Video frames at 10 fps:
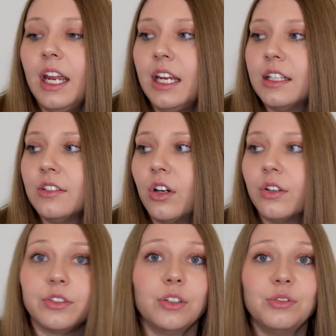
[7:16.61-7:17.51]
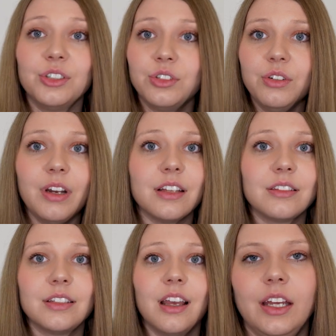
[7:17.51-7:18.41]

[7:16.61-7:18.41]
and also to students.